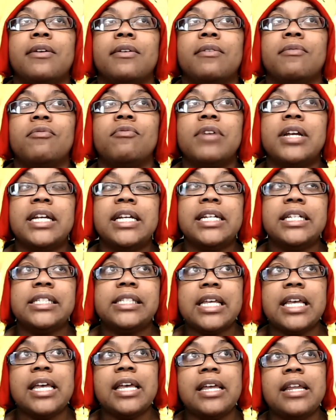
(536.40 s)

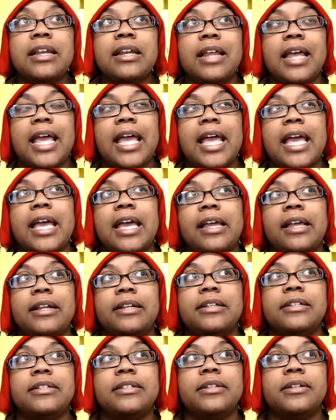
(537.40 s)
reason
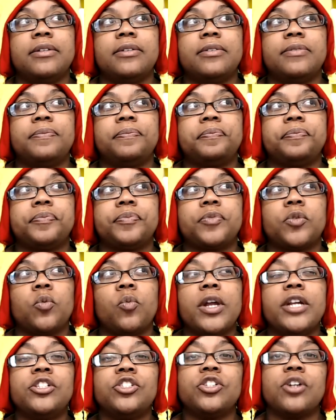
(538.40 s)
and
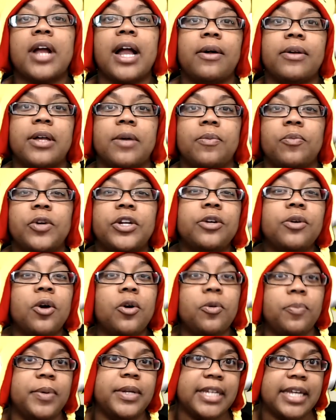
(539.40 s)
what is your outcome? What are you
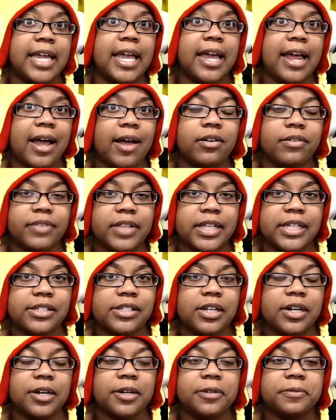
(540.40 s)
hoping to get out of
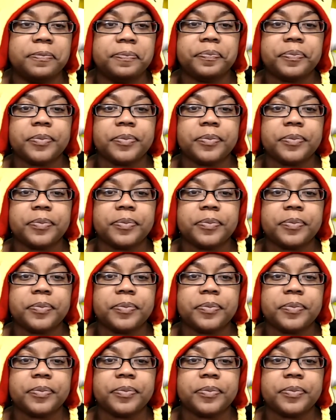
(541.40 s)
this? You know.